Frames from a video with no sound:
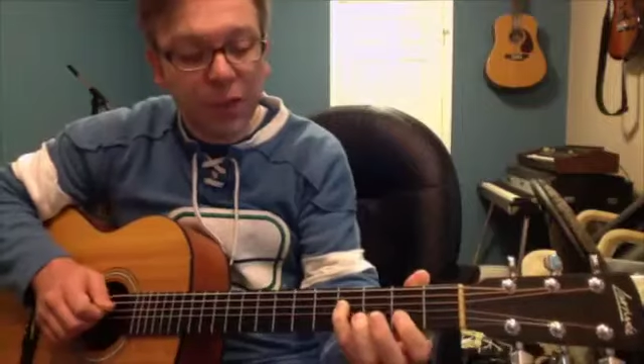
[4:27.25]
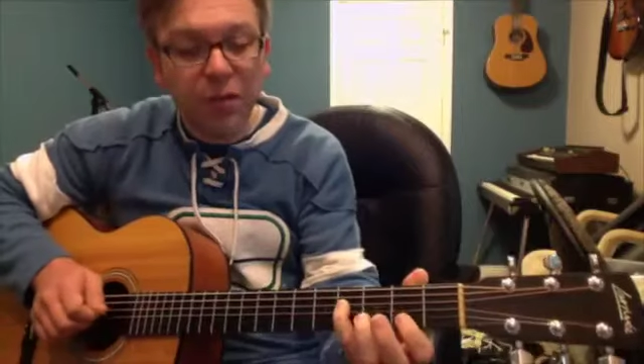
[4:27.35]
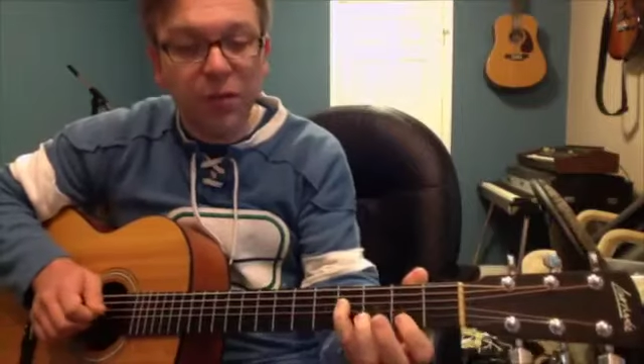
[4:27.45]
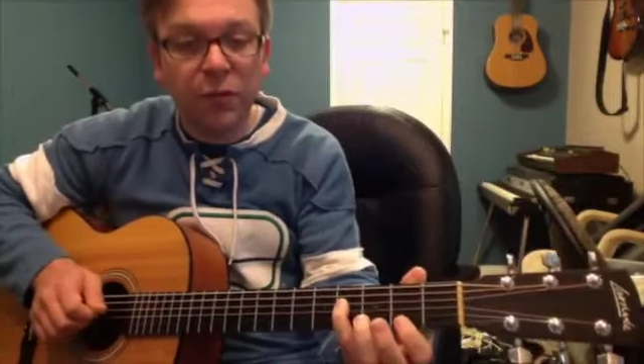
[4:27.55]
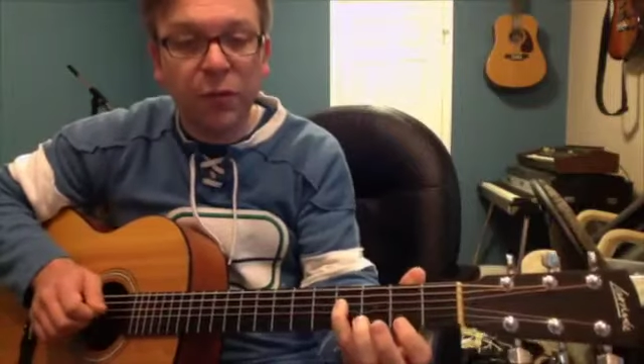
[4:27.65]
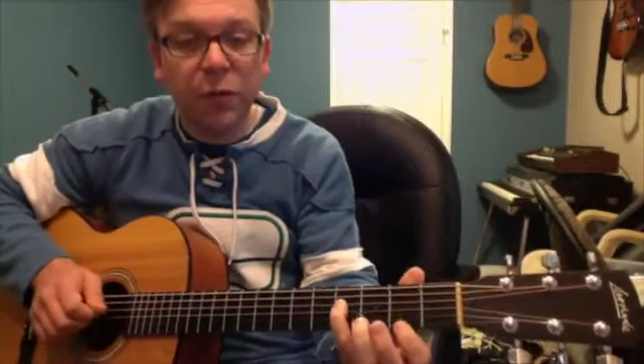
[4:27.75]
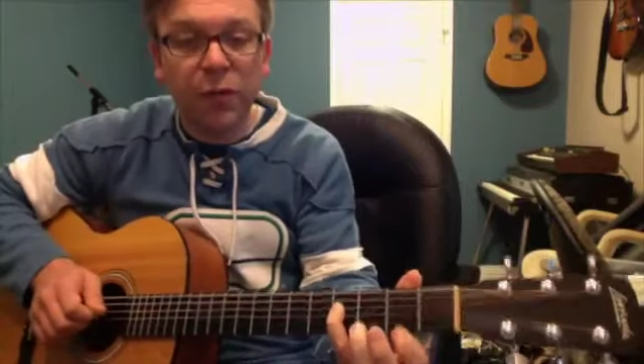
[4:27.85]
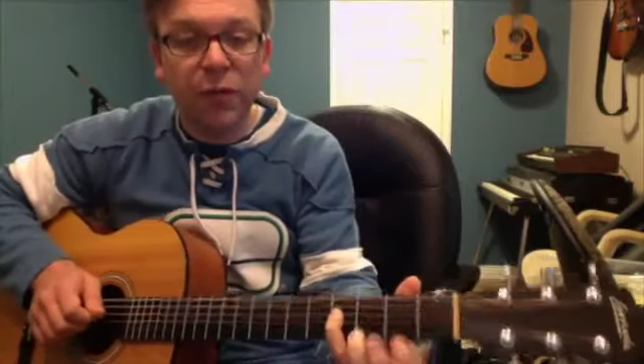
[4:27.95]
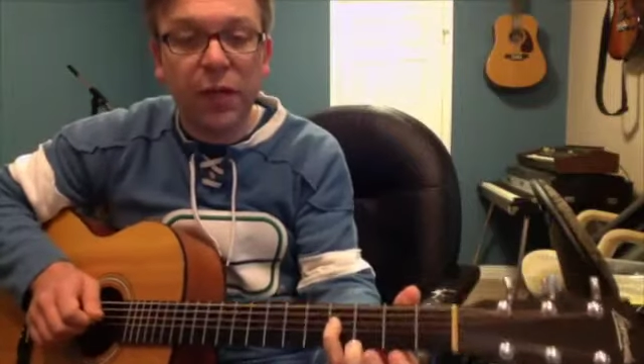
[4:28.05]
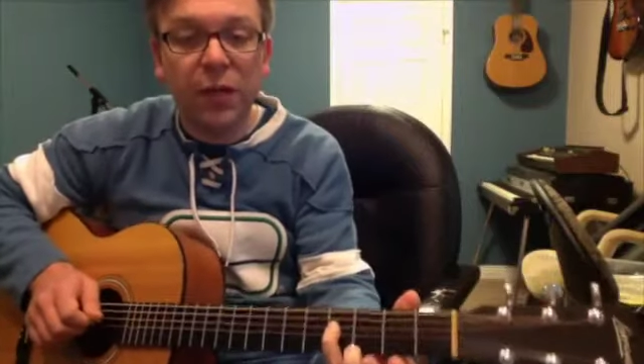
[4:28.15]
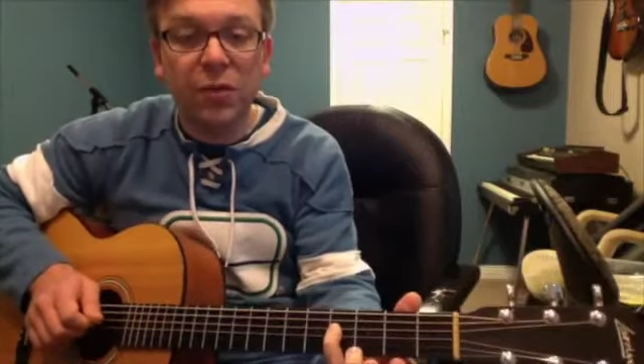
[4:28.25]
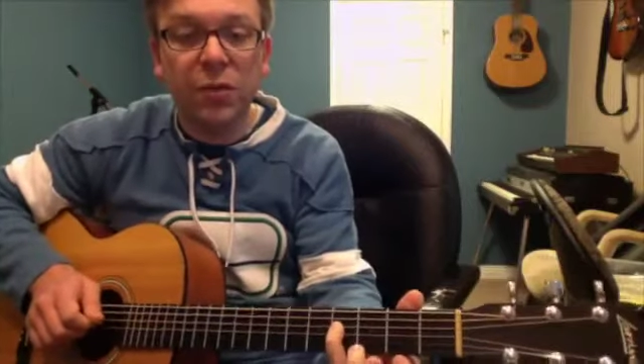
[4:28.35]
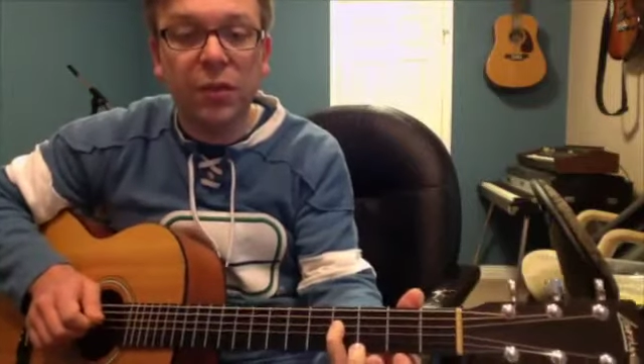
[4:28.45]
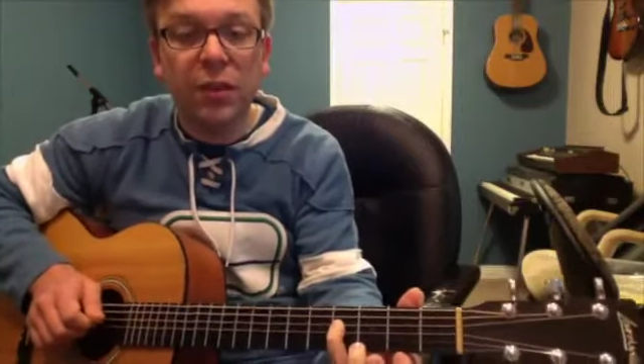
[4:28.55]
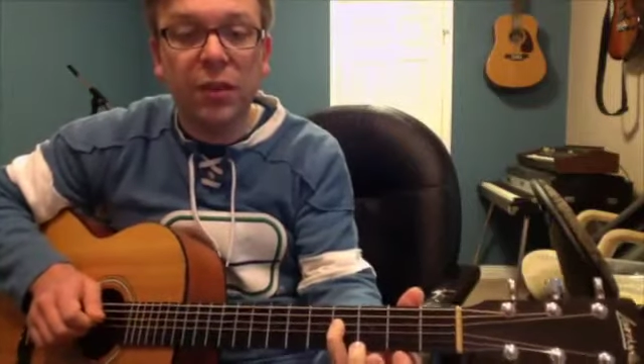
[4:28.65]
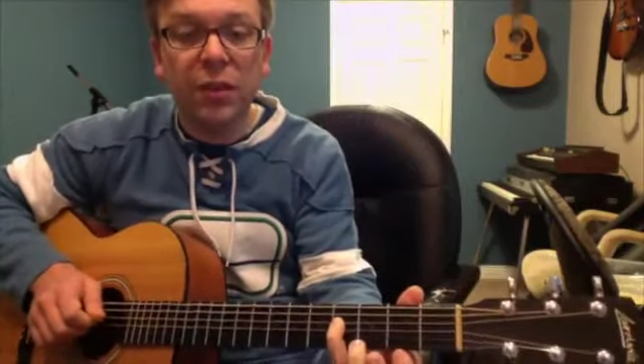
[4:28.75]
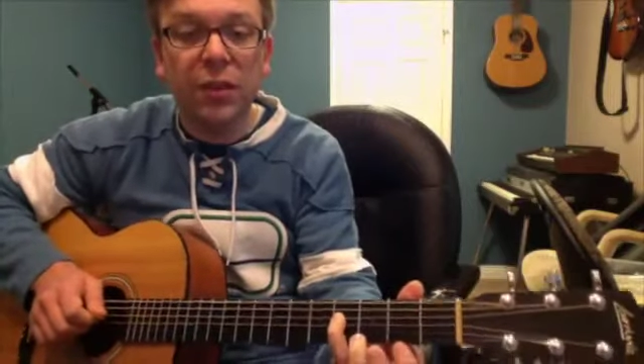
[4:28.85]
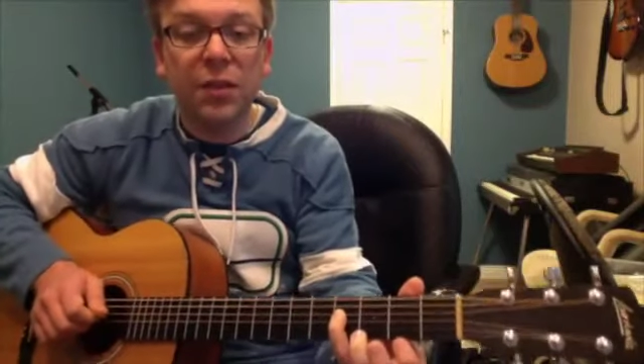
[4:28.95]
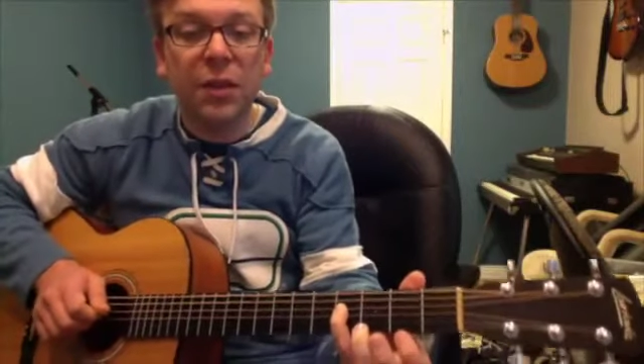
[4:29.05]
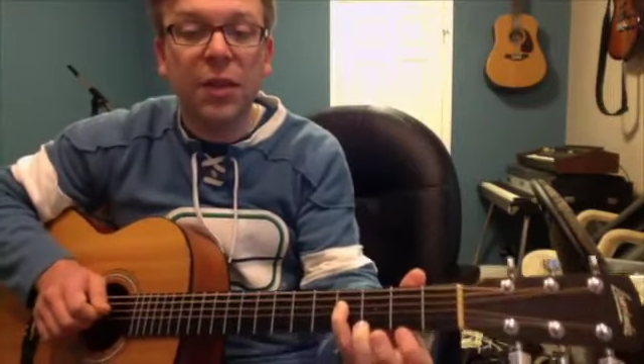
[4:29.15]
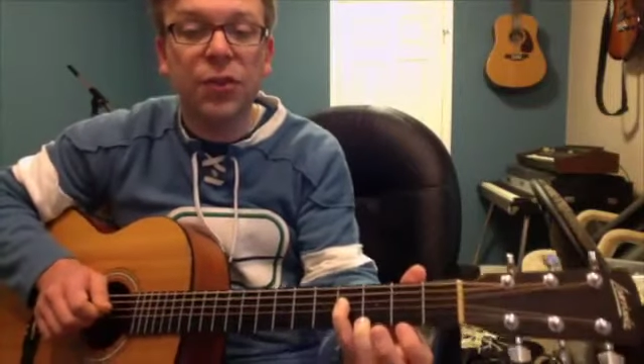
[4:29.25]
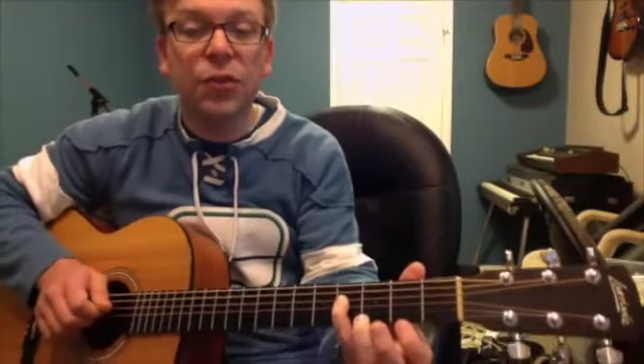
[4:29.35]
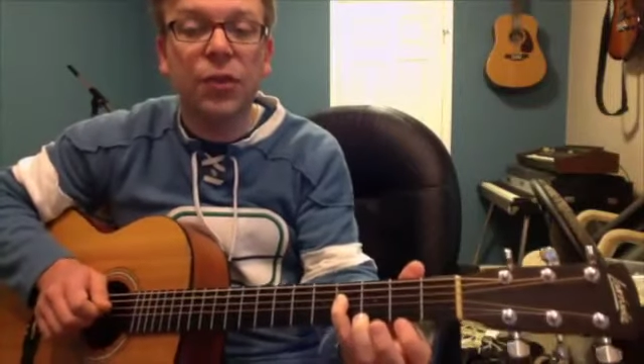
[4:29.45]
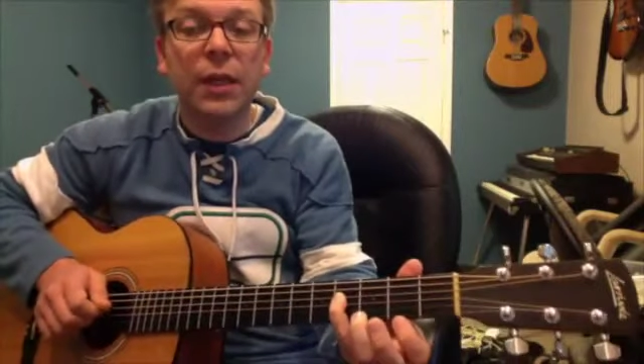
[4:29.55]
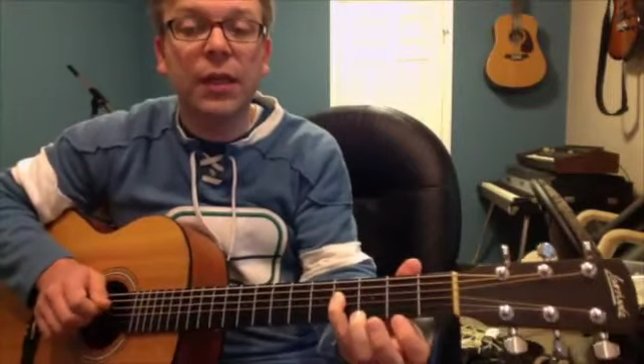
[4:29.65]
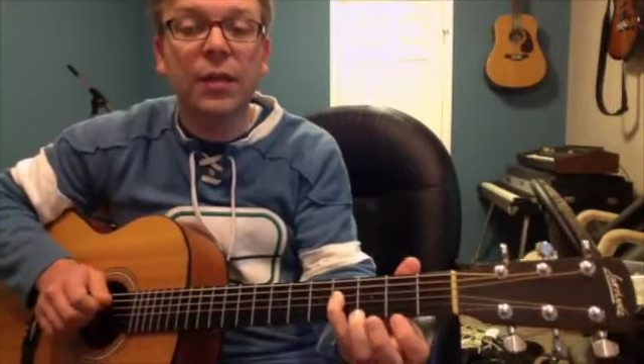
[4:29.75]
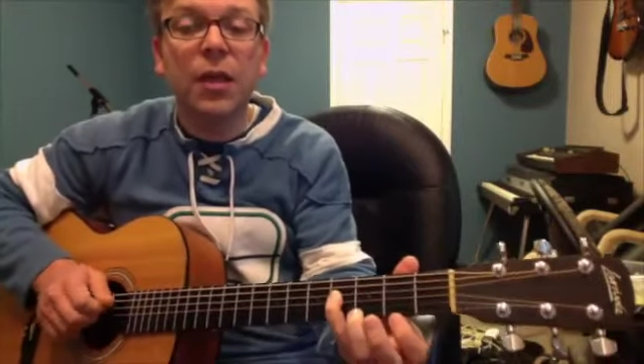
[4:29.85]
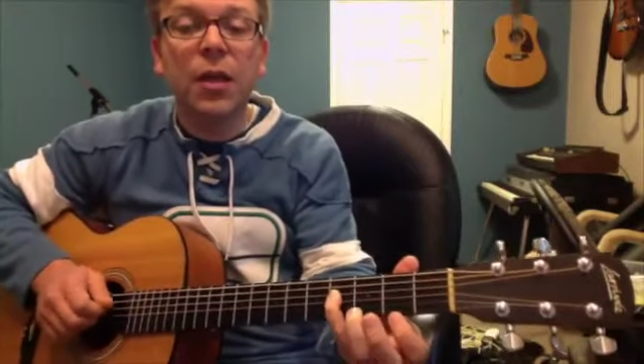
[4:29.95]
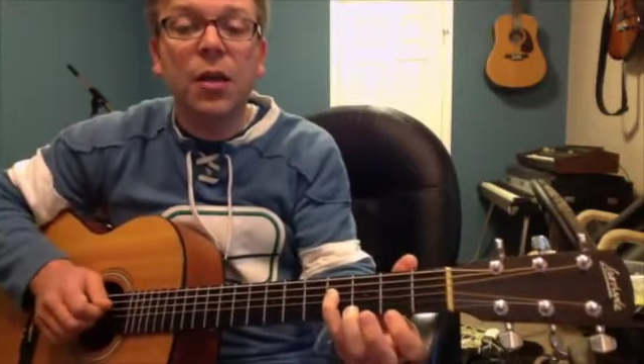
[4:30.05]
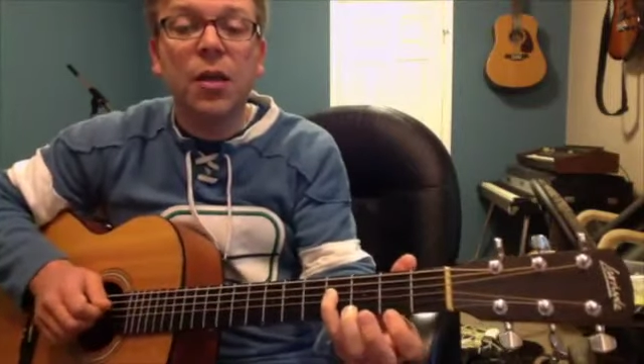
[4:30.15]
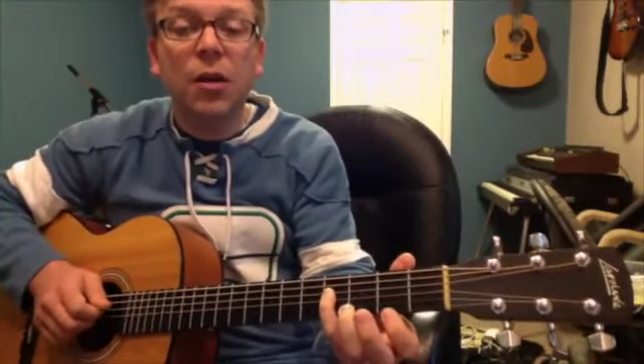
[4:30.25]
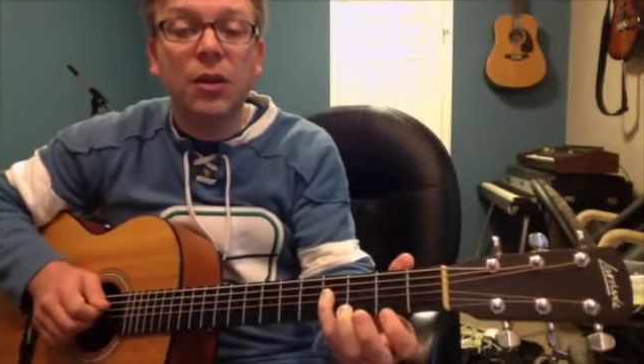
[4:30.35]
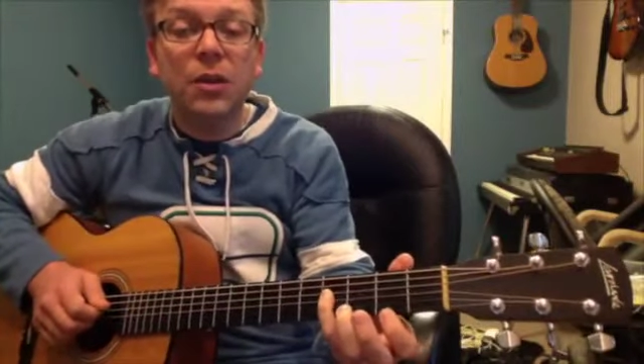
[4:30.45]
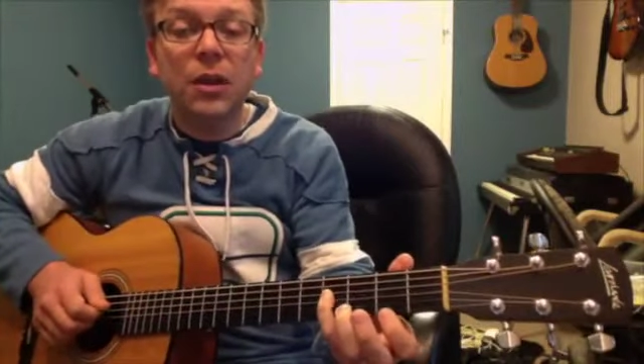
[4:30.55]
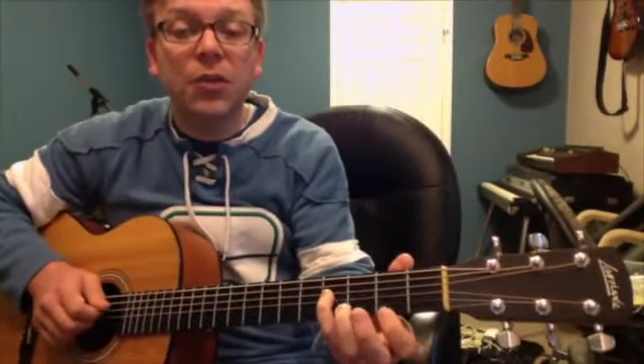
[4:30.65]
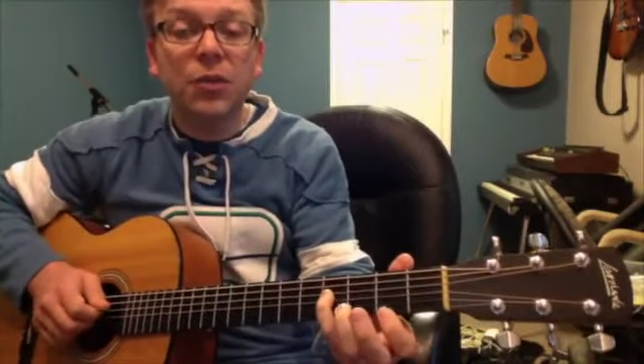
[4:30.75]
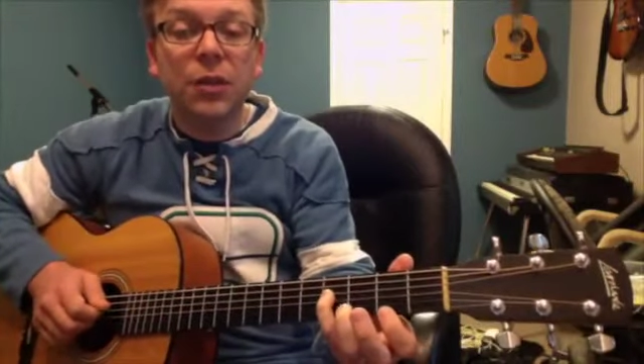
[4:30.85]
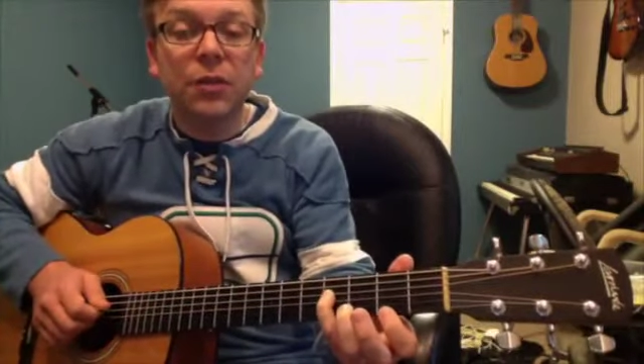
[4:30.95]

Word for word: That's the fourth fret. That's the one we did in this line is your line on the D string.